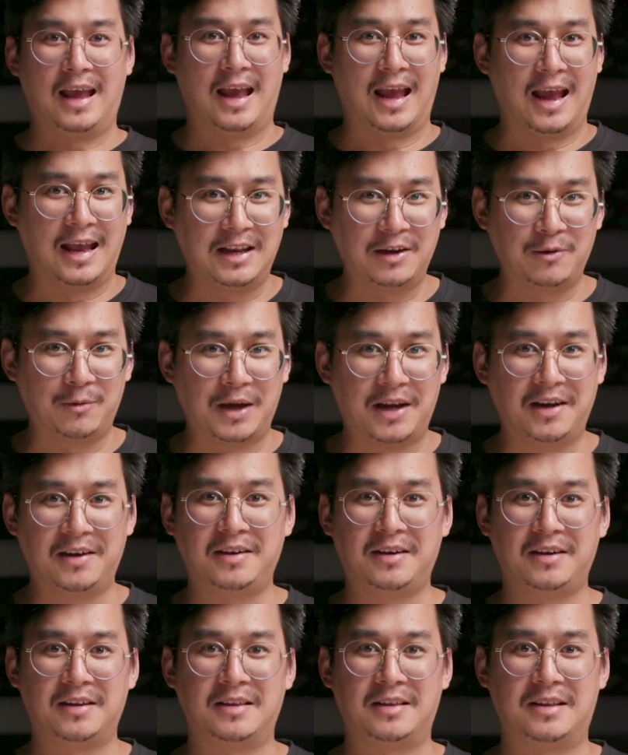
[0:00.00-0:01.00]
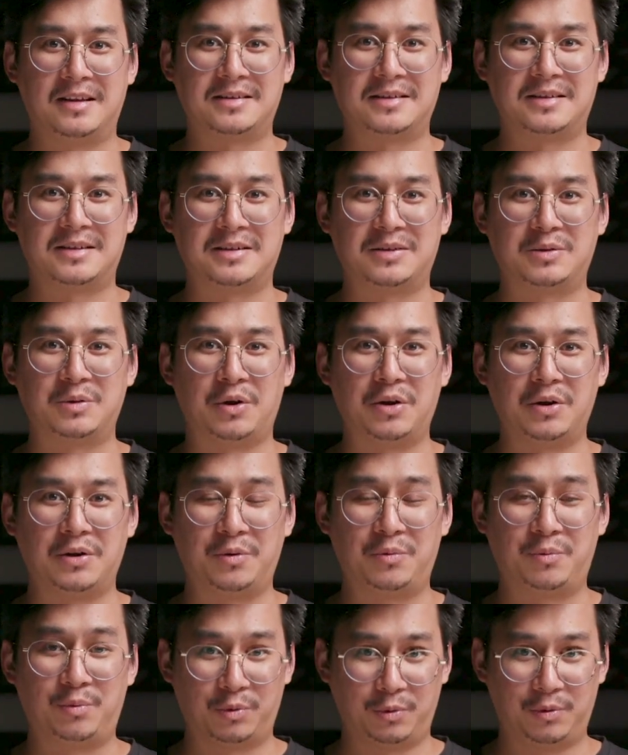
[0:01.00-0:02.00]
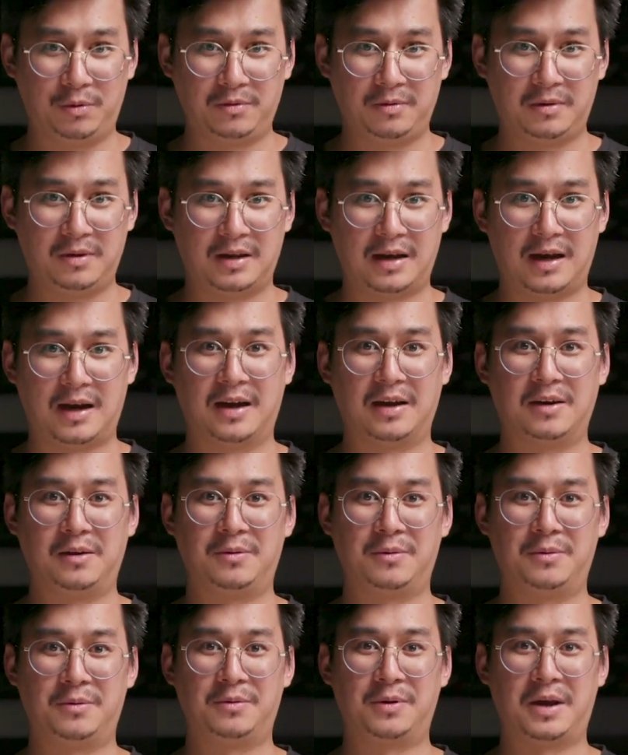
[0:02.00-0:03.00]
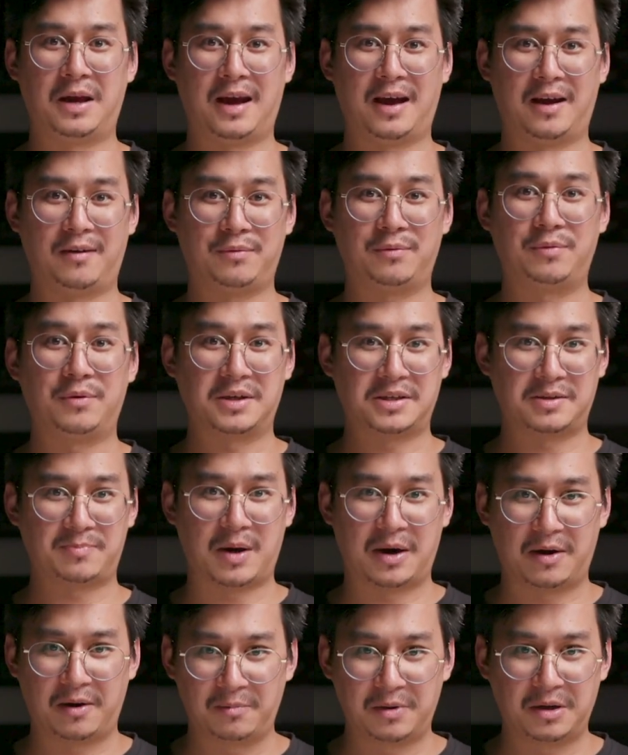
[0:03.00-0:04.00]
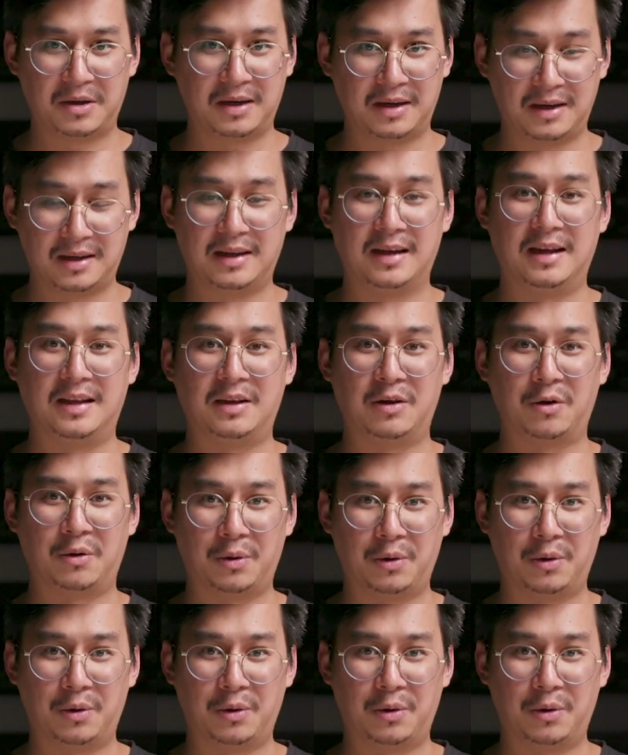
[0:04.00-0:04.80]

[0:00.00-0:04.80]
Anyway, this is not a rule. You have to experiment it in your